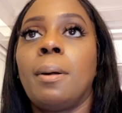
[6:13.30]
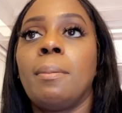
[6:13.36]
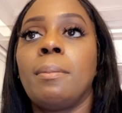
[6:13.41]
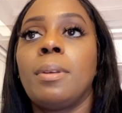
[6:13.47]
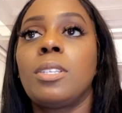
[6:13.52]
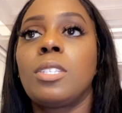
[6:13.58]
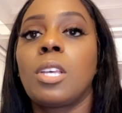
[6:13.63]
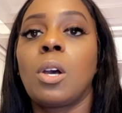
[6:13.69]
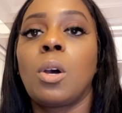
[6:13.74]

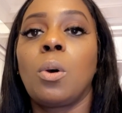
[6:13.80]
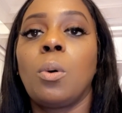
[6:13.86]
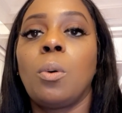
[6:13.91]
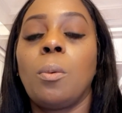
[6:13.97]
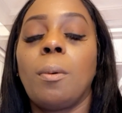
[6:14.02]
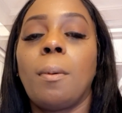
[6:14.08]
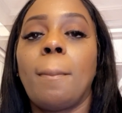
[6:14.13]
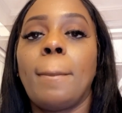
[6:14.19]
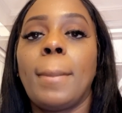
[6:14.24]

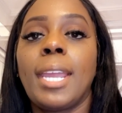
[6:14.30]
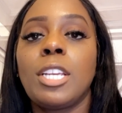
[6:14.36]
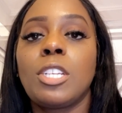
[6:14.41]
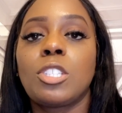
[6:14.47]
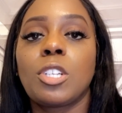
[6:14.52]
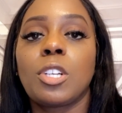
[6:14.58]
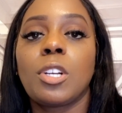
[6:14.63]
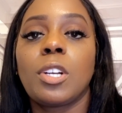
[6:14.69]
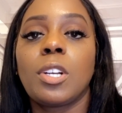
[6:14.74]
So make
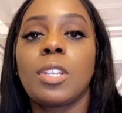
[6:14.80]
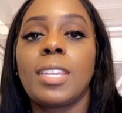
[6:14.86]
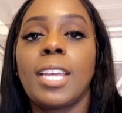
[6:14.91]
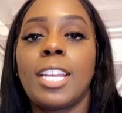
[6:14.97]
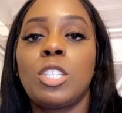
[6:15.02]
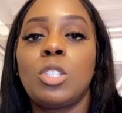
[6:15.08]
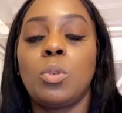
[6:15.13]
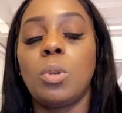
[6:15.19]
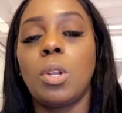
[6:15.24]
sure
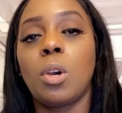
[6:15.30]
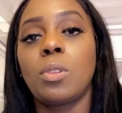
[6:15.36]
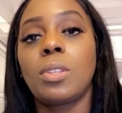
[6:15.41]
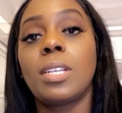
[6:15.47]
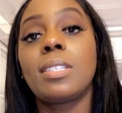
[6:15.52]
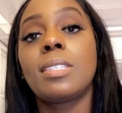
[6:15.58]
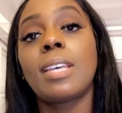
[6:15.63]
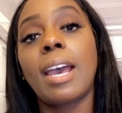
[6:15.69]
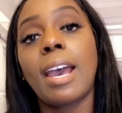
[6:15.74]
that you know
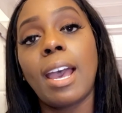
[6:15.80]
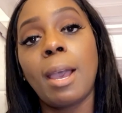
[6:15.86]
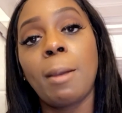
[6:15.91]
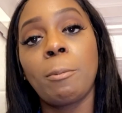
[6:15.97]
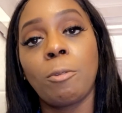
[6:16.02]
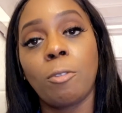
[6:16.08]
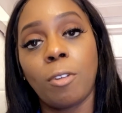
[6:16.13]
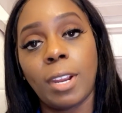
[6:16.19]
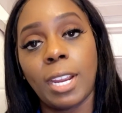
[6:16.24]
the
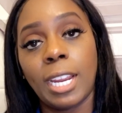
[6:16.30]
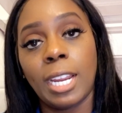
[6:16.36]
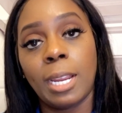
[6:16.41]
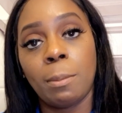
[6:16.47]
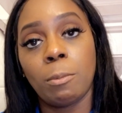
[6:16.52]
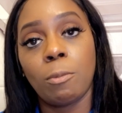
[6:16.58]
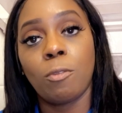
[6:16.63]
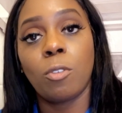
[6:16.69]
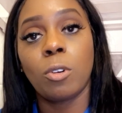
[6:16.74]
time
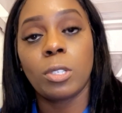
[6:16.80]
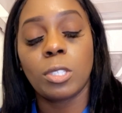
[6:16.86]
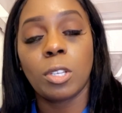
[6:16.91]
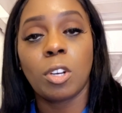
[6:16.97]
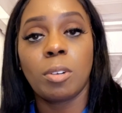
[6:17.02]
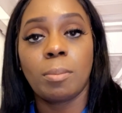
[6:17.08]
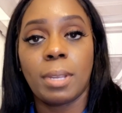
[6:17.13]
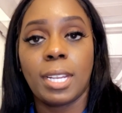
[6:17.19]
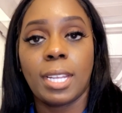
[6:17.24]
frame for
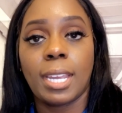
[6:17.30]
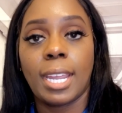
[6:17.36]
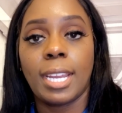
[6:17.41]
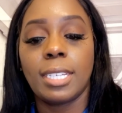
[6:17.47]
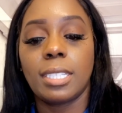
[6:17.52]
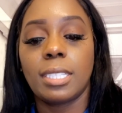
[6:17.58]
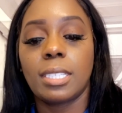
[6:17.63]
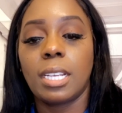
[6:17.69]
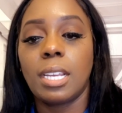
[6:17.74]
certain
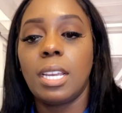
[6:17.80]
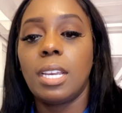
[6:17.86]
medications.